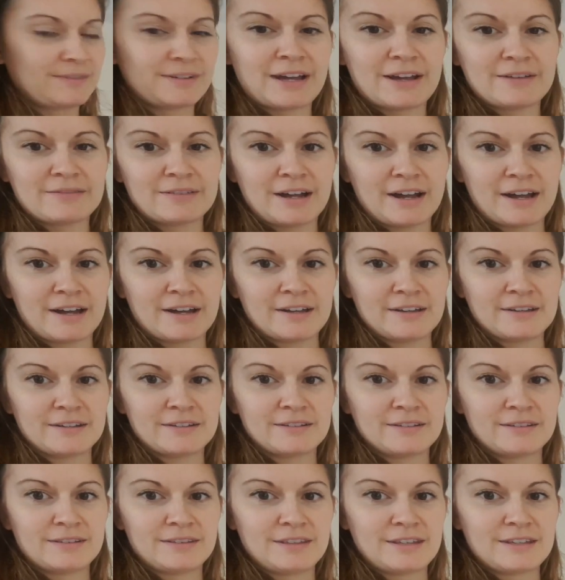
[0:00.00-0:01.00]
I've got
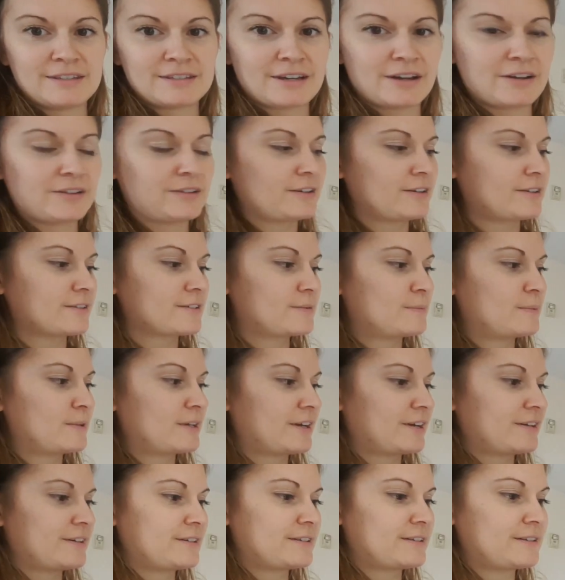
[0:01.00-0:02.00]
these colors
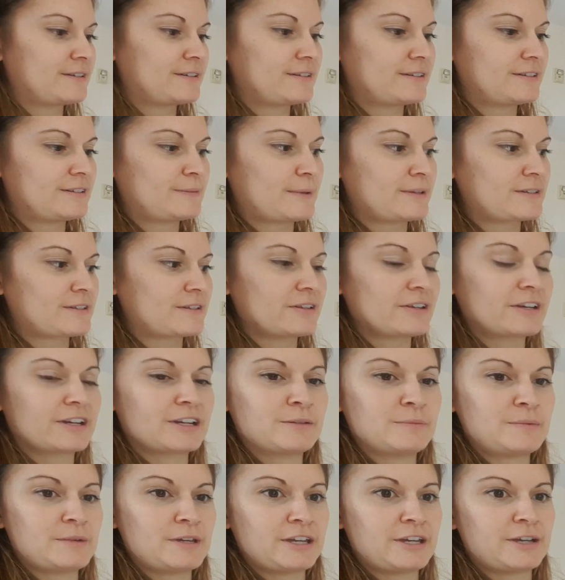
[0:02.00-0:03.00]
because it's basically going
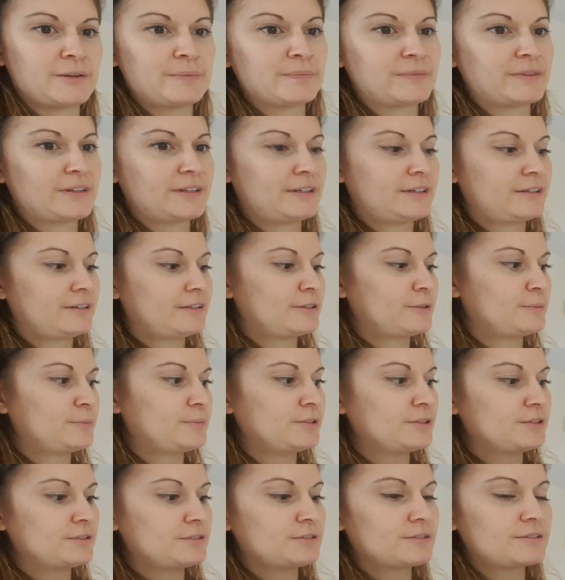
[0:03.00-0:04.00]
to be the
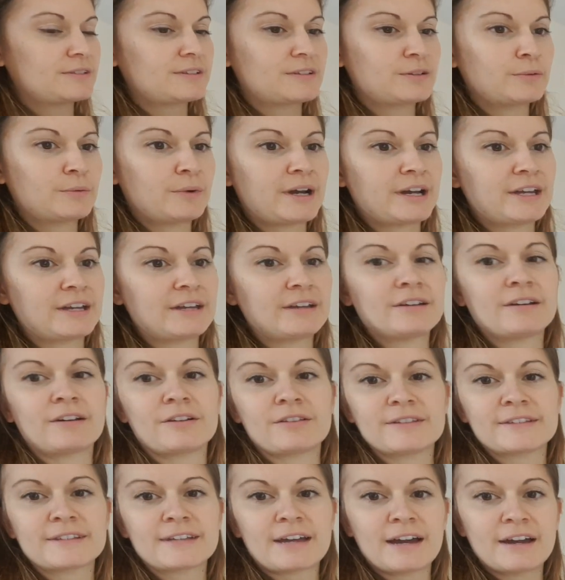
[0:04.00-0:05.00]
blues and the white are
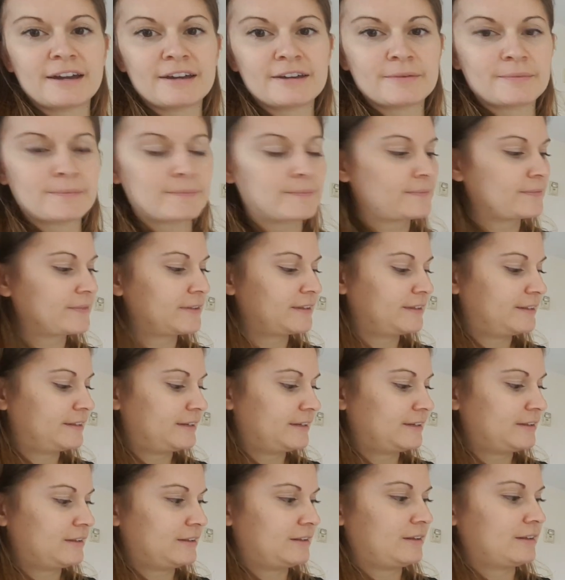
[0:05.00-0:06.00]
the sky,
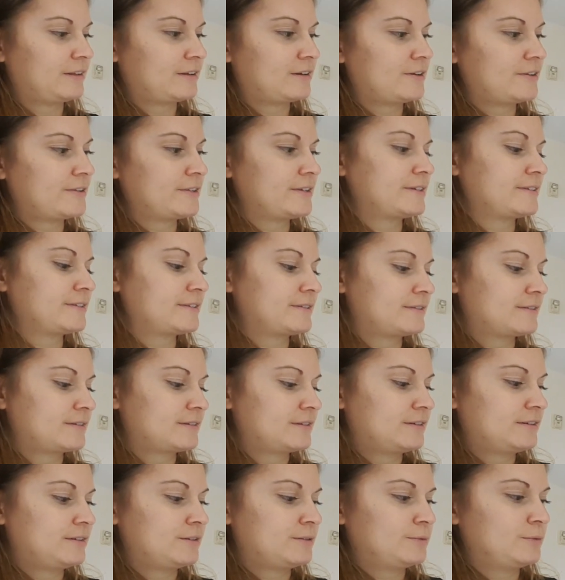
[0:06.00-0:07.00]
and then like all these
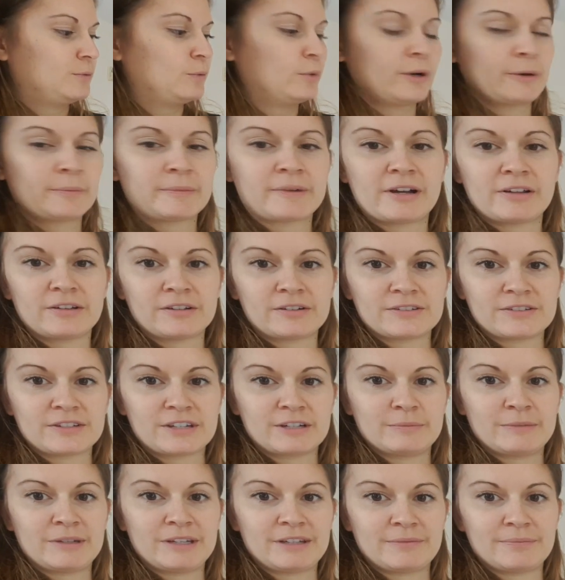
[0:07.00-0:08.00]
warm colors are
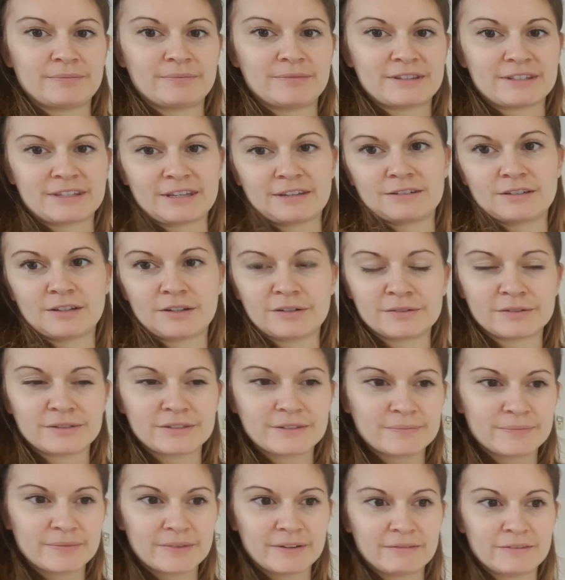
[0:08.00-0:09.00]
going to be the skin
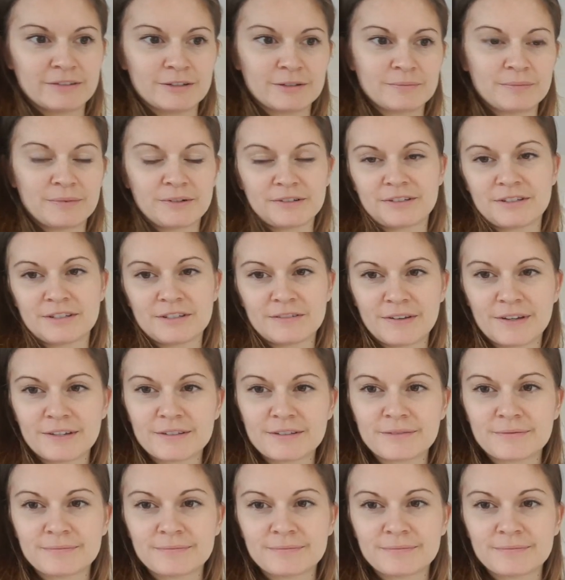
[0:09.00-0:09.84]
tones of the person's face.